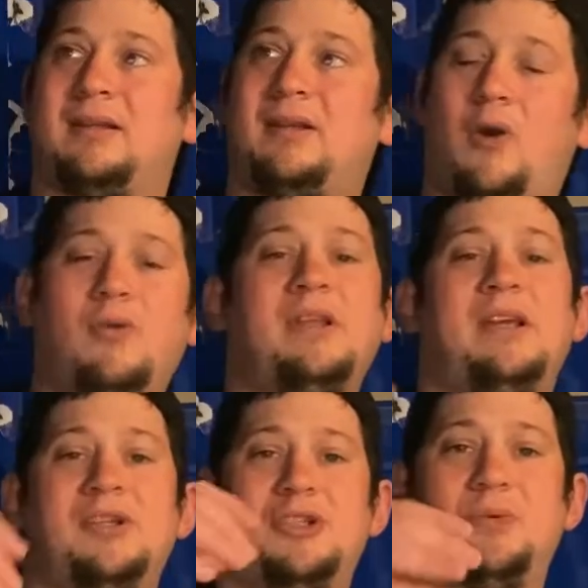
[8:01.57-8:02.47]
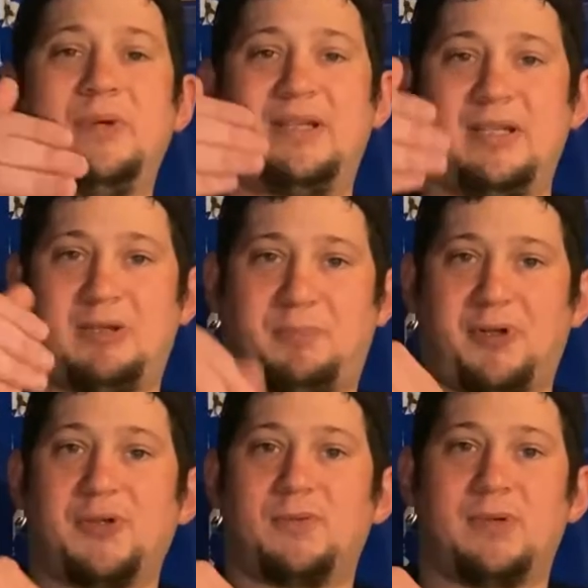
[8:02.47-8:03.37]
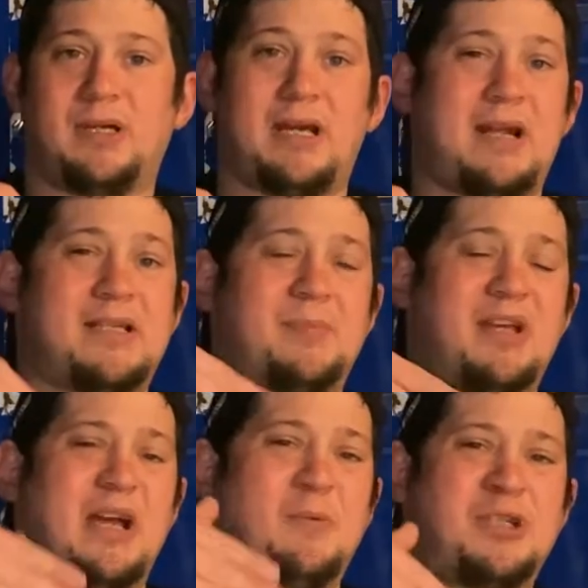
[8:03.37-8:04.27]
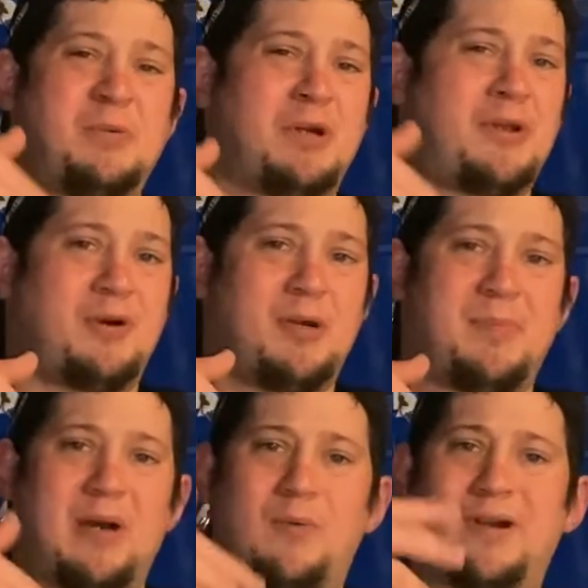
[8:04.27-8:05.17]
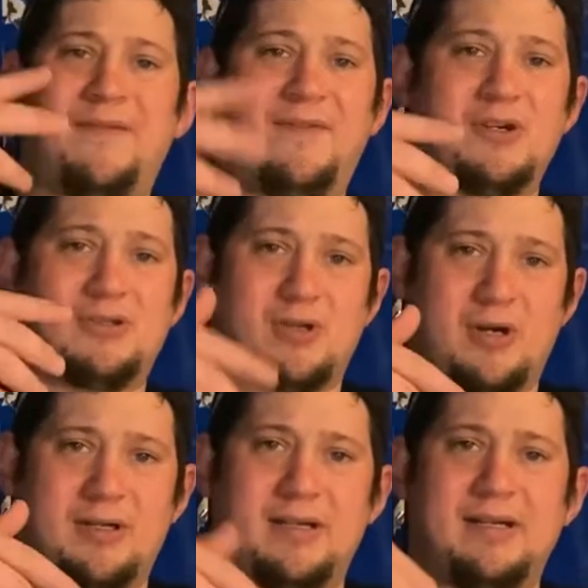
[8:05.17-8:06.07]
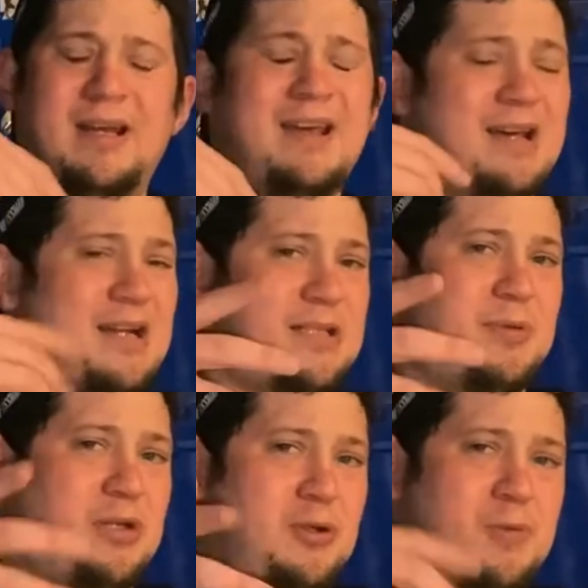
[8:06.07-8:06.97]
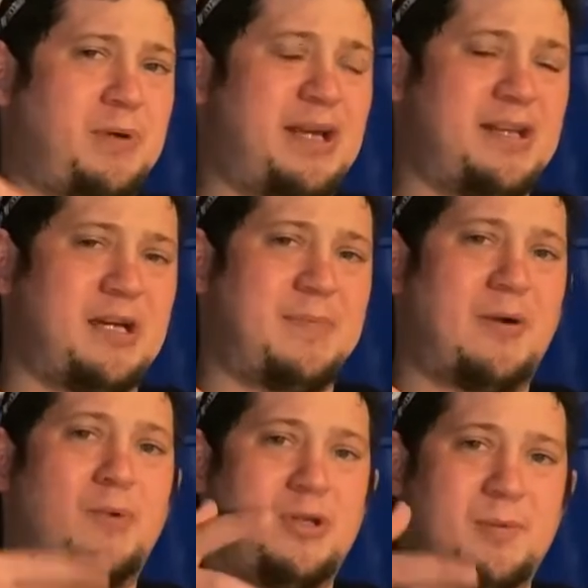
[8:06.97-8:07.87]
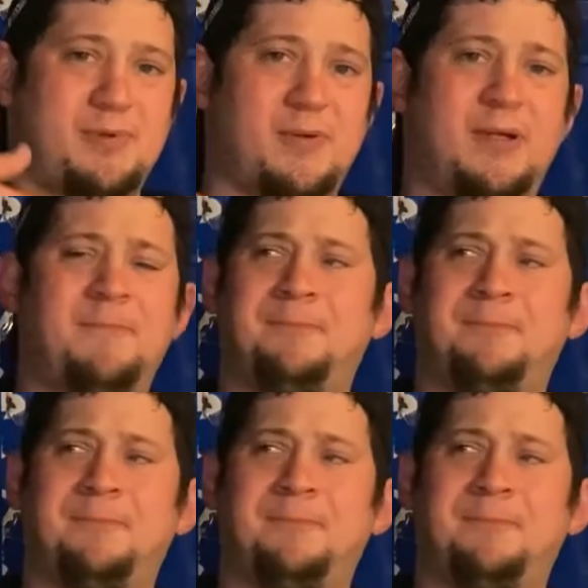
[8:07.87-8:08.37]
the only issue with this brew, and it's something I wish I would have thought about when I first started it, and something you should probably think about when you're brewing.